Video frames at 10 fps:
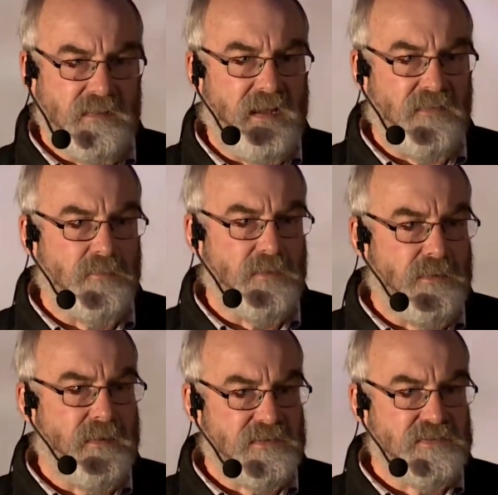that's what
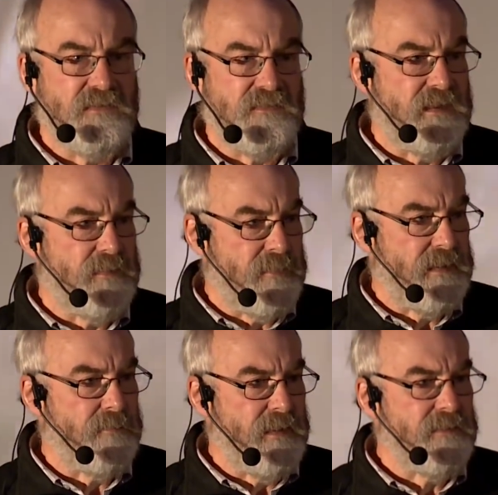you actually see in
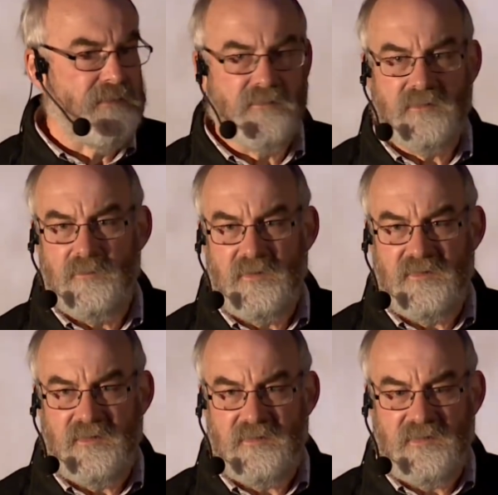many methods. Somebody
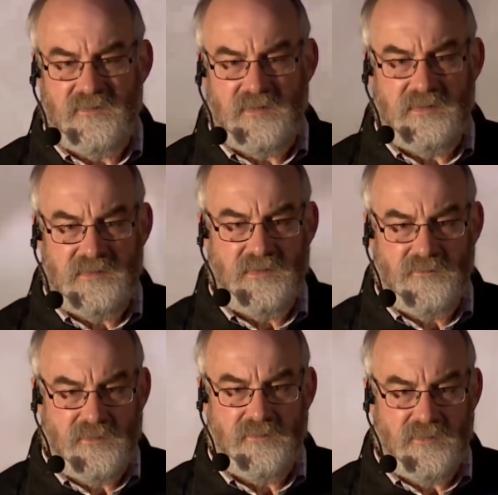says, I studied these
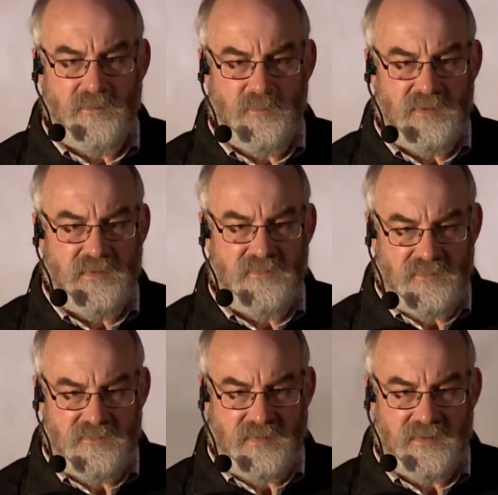5 companies,
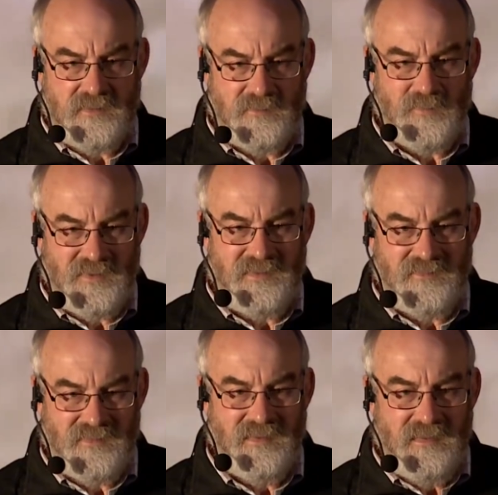these 10
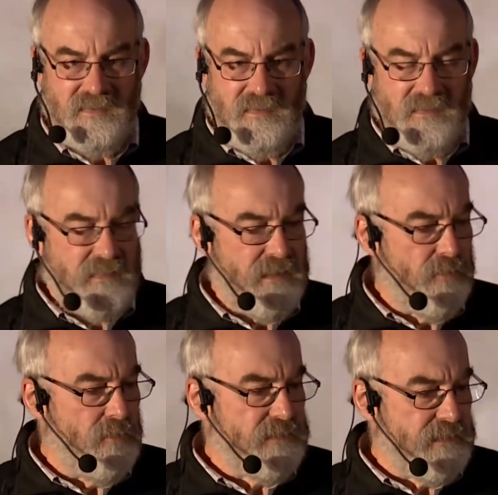companies, they
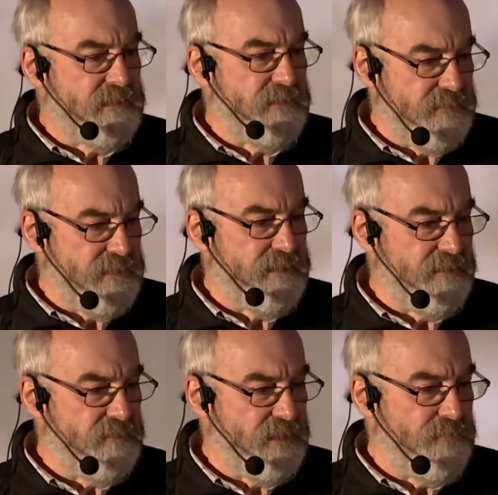all did these
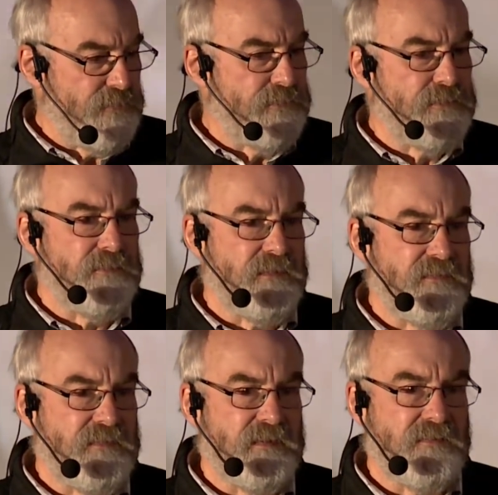things. If you do
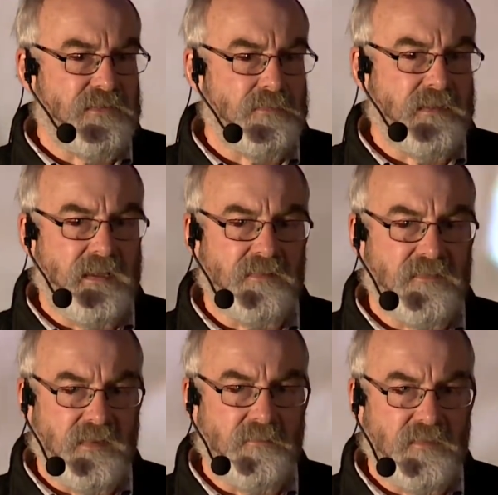these things, you will get the
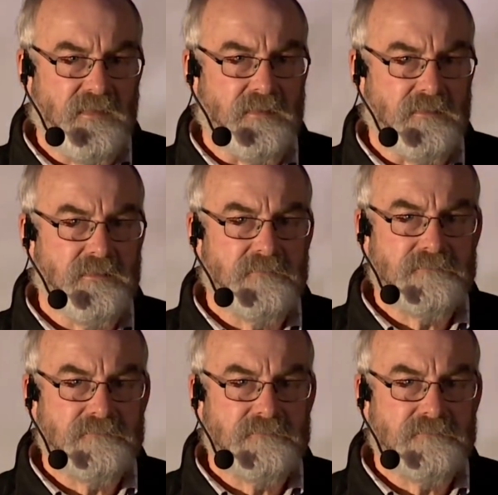same result.